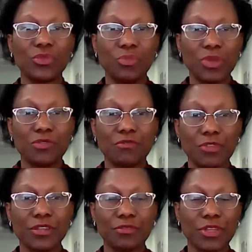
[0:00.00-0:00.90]
will be
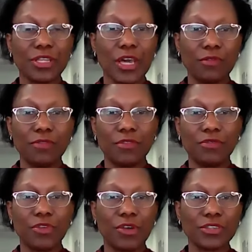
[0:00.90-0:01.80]
really, really helpful
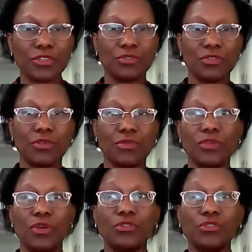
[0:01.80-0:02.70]
for us to know
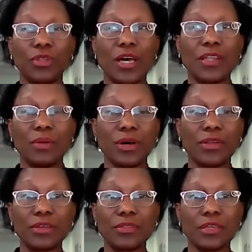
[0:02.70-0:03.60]
or to learn about
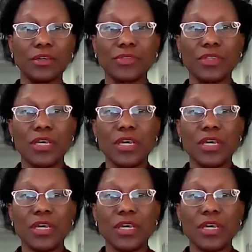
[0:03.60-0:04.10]
ourselves.